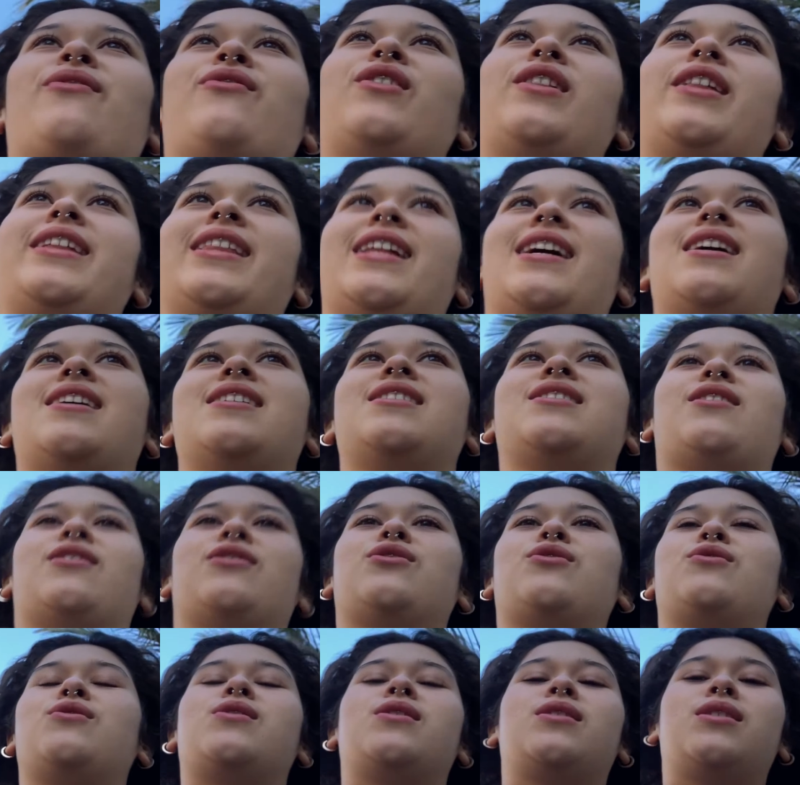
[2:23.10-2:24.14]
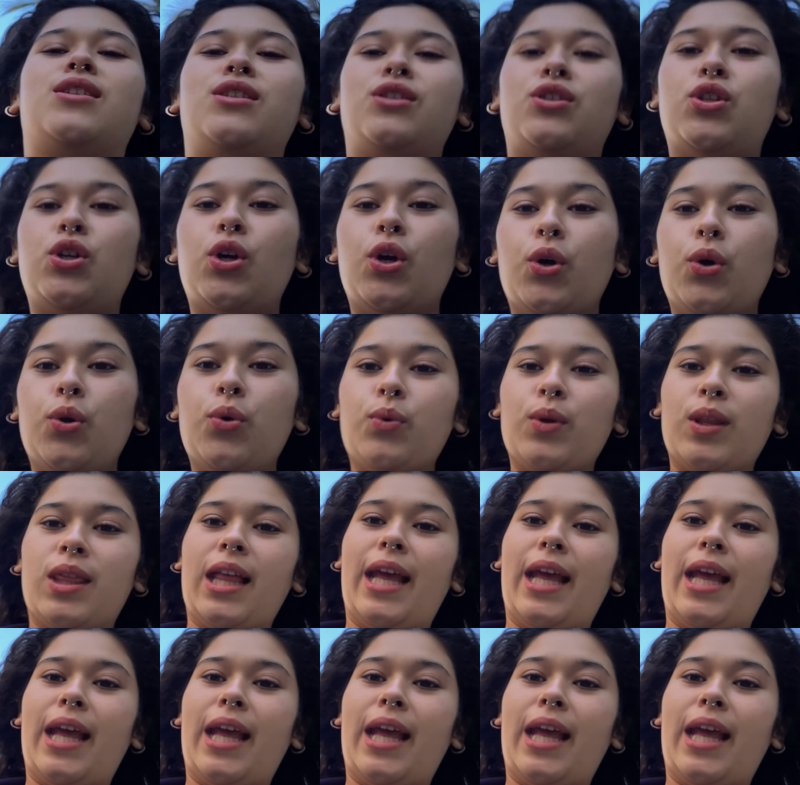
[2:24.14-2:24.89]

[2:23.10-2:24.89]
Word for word: feel like that is also just in tune with